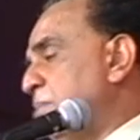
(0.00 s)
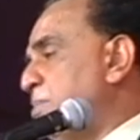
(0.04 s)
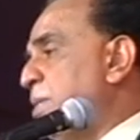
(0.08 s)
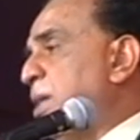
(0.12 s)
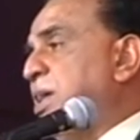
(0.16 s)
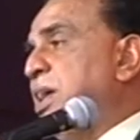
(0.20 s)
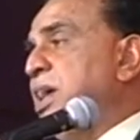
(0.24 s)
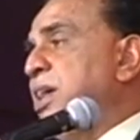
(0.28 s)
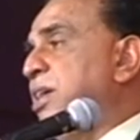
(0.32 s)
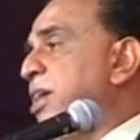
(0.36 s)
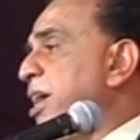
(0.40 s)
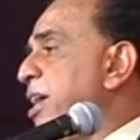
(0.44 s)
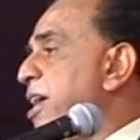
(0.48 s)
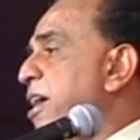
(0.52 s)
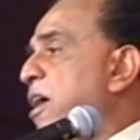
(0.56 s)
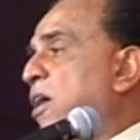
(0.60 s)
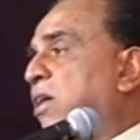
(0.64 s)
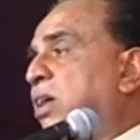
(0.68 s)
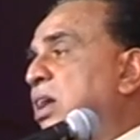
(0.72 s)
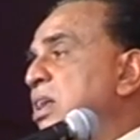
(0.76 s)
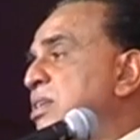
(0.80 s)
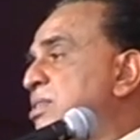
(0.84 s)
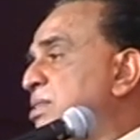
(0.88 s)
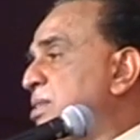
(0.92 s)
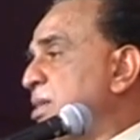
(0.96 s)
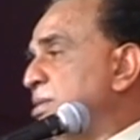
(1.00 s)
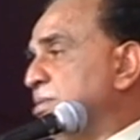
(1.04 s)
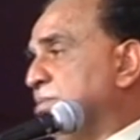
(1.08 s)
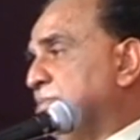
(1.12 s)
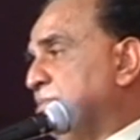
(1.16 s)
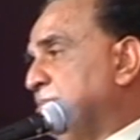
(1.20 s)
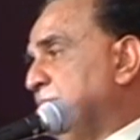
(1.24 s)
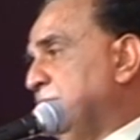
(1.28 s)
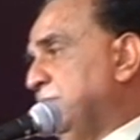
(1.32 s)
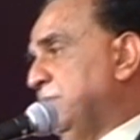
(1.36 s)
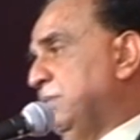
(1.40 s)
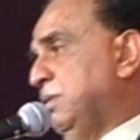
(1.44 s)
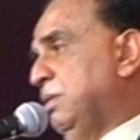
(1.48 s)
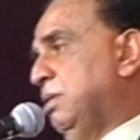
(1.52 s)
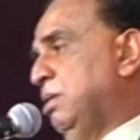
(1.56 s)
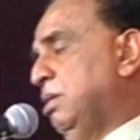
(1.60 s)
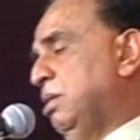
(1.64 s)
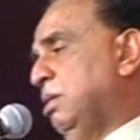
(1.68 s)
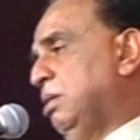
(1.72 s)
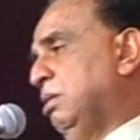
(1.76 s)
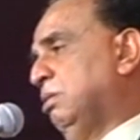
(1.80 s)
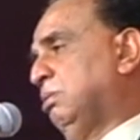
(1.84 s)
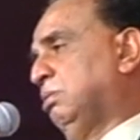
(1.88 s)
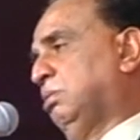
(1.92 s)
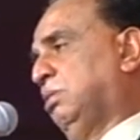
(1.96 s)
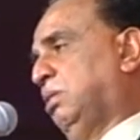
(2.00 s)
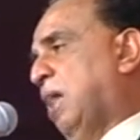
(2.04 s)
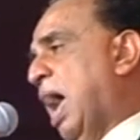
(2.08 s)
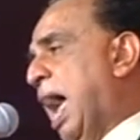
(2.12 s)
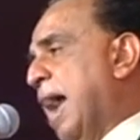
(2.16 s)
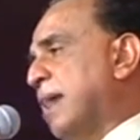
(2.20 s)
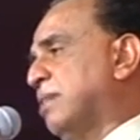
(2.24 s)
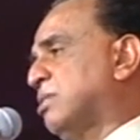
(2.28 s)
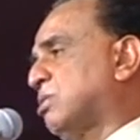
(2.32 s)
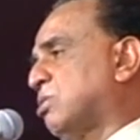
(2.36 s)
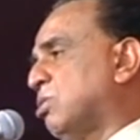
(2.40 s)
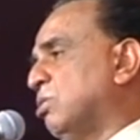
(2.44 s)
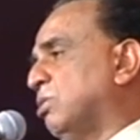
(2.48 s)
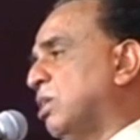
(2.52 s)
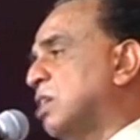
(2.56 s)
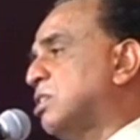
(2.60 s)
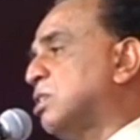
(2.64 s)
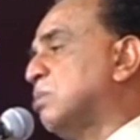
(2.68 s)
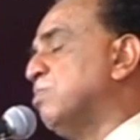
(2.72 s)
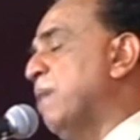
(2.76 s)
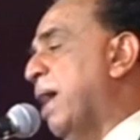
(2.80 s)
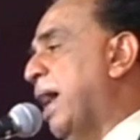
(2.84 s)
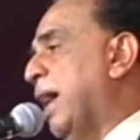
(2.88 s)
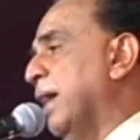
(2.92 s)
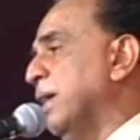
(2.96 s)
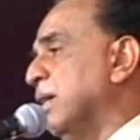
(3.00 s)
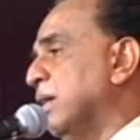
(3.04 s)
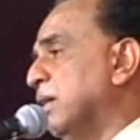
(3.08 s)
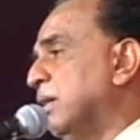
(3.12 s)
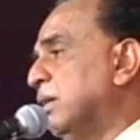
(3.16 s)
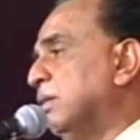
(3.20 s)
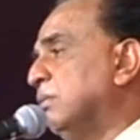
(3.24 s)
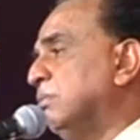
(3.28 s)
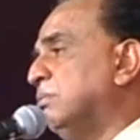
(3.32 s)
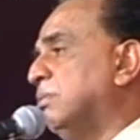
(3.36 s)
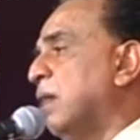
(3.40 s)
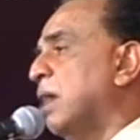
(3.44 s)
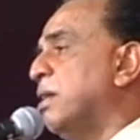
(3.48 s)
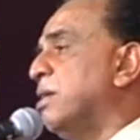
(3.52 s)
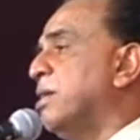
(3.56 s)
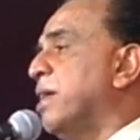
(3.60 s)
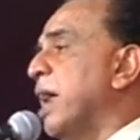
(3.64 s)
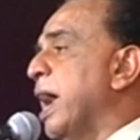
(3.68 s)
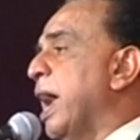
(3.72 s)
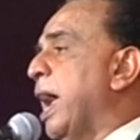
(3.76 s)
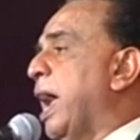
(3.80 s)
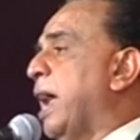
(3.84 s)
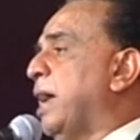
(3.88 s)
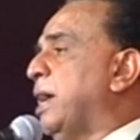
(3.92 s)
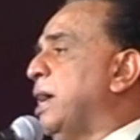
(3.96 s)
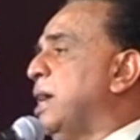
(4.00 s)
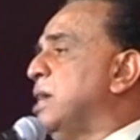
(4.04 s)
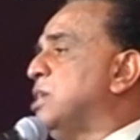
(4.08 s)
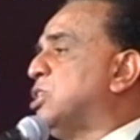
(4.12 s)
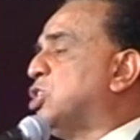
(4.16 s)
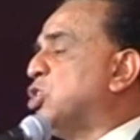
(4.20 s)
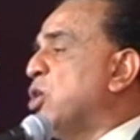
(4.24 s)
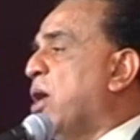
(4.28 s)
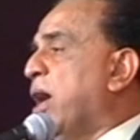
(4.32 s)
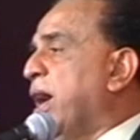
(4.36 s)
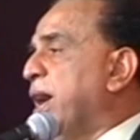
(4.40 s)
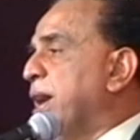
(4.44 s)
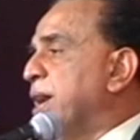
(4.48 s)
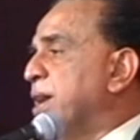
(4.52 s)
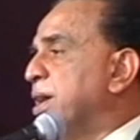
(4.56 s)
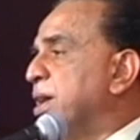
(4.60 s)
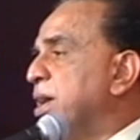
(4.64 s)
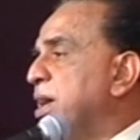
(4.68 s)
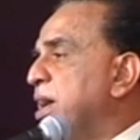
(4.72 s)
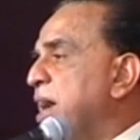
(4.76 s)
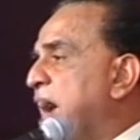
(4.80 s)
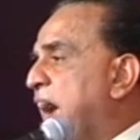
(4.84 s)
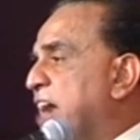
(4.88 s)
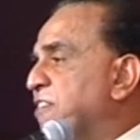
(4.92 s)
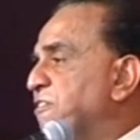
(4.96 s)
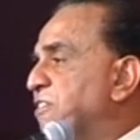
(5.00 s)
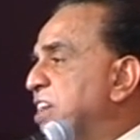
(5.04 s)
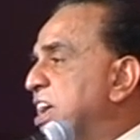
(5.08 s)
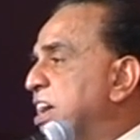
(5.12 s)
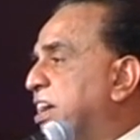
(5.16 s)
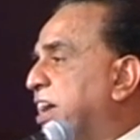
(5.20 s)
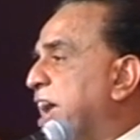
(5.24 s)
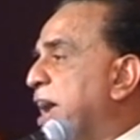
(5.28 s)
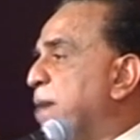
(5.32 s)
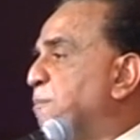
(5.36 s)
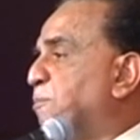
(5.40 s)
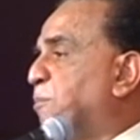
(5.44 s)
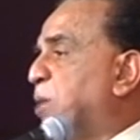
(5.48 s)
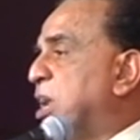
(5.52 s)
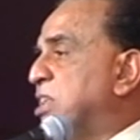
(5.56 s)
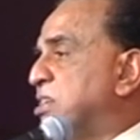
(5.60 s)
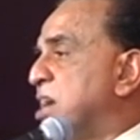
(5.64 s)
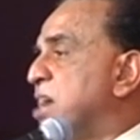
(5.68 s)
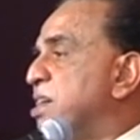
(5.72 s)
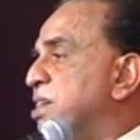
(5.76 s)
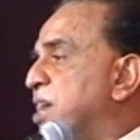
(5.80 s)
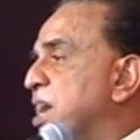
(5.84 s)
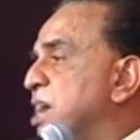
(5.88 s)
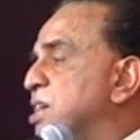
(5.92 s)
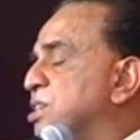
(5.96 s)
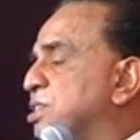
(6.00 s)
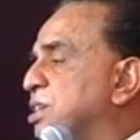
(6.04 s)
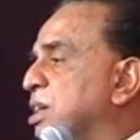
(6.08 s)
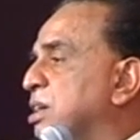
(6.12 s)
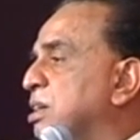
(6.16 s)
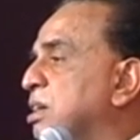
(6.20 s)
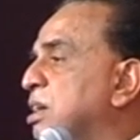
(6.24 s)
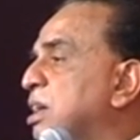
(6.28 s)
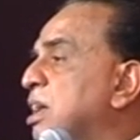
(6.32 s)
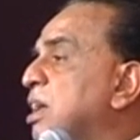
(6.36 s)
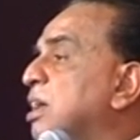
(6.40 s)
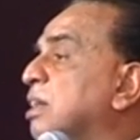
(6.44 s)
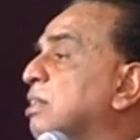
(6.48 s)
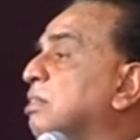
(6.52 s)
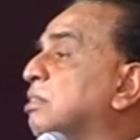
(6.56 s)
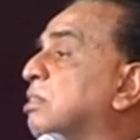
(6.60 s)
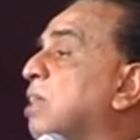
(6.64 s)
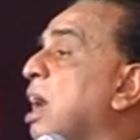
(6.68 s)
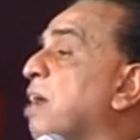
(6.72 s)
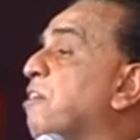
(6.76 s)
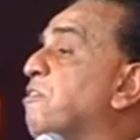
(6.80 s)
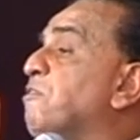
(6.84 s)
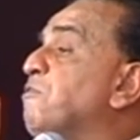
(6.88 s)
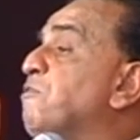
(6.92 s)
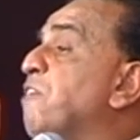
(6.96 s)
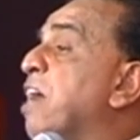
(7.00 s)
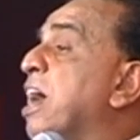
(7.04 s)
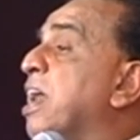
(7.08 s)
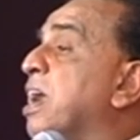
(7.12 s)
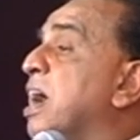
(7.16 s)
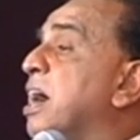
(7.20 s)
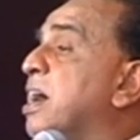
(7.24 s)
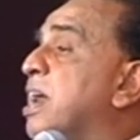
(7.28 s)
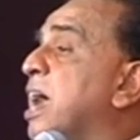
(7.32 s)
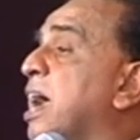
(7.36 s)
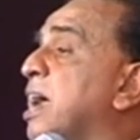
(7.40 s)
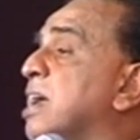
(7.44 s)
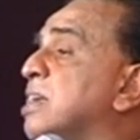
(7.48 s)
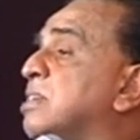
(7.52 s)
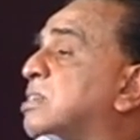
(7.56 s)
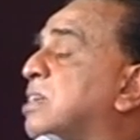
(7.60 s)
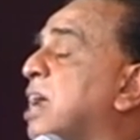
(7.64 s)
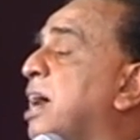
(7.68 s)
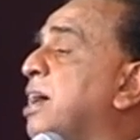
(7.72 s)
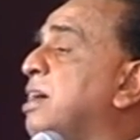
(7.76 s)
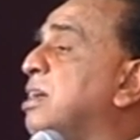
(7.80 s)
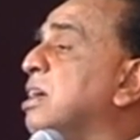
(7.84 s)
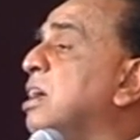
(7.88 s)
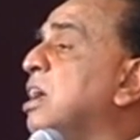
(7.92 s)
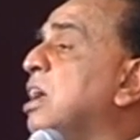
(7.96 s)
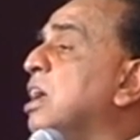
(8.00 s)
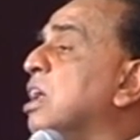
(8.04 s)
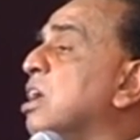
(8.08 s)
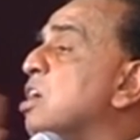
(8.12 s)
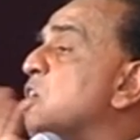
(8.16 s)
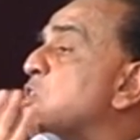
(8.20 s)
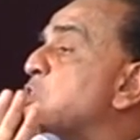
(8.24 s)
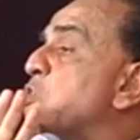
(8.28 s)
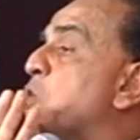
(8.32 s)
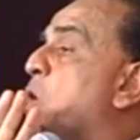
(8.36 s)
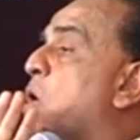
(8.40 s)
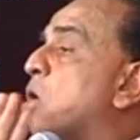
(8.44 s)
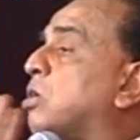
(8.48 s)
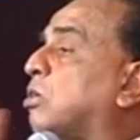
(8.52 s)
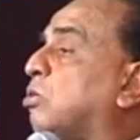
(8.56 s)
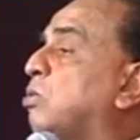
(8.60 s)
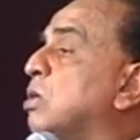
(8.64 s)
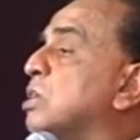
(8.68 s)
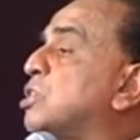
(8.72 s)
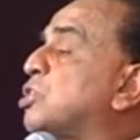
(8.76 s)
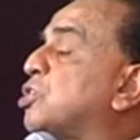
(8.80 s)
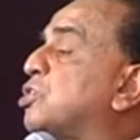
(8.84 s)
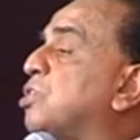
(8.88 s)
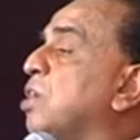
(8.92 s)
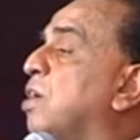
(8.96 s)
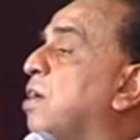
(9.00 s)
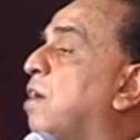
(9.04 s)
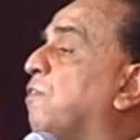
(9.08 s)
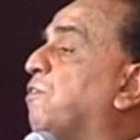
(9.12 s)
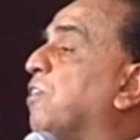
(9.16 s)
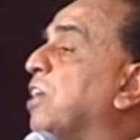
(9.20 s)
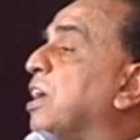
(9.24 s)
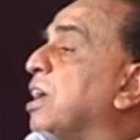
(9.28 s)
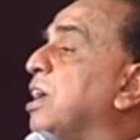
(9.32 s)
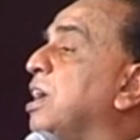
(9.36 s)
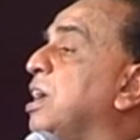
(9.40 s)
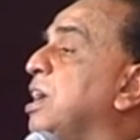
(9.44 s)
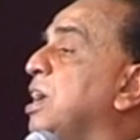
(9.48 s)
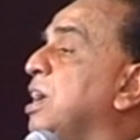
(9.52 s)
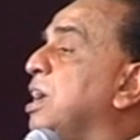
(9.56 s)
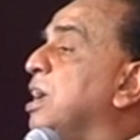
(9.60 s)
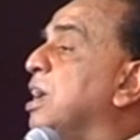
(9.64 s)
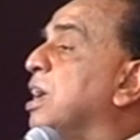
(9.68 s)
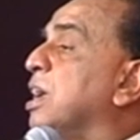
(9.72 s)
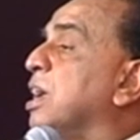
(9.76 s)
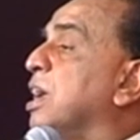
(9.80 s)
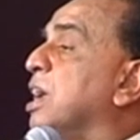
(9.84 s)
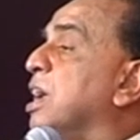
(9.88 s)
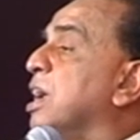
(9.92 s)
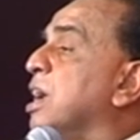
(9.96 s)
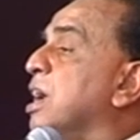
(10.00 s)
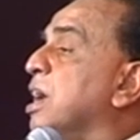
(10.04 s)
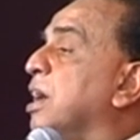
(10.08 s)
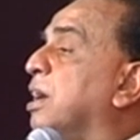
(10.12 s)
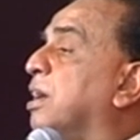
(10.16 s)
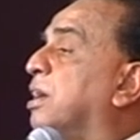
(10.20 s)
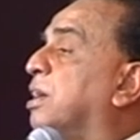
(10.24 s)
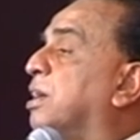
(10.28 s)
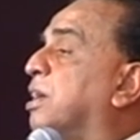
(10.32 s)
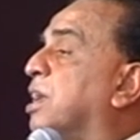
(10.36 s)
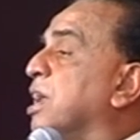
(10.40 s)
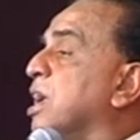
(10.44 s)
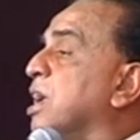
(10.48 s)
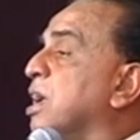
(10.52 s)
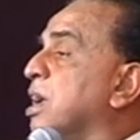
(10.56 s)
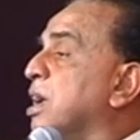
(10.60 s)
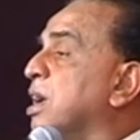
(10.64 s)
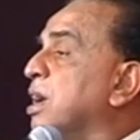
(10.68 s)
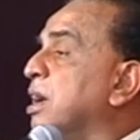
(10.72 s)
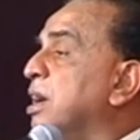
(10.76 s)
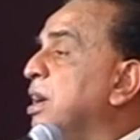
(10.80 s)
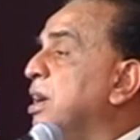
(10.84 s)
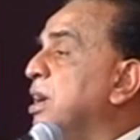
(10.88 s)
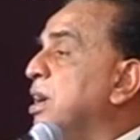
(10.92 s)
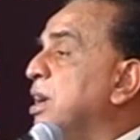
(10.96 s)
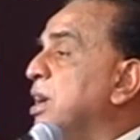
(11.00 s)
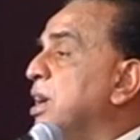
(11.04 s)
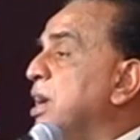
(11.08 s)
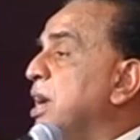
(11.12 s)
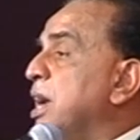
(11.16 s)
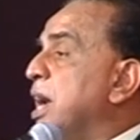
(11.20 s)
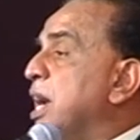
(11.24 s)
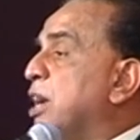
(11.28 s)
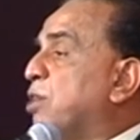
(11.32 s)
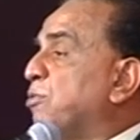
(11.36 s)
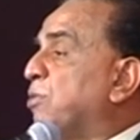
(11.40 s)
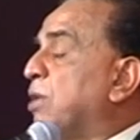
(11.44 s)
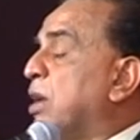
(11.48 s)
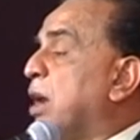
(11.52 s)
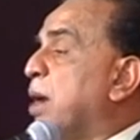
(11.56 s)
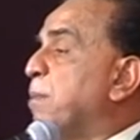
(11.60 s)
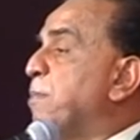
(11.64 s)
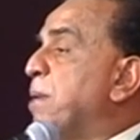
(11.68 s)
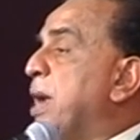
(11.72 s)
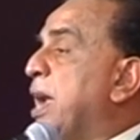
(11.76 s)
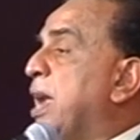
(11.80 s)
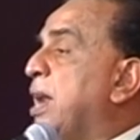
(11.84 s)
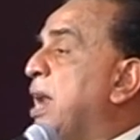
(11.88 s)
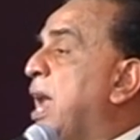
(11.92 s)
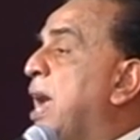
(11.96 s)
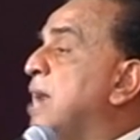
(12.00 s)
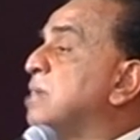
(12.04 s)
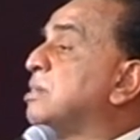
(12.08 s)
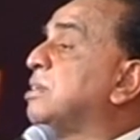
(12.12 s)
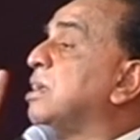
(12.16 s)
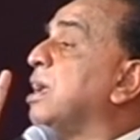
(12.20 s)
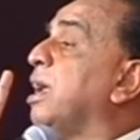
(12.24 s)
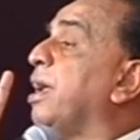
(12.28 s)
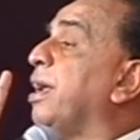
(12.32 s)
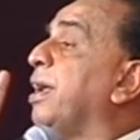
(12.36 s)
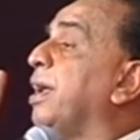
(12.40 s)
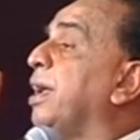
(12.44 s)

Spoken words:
But he did not listen. Thanks to this man, the day he joined and we gave presentation, that very day he said, no question of EET. It will remain as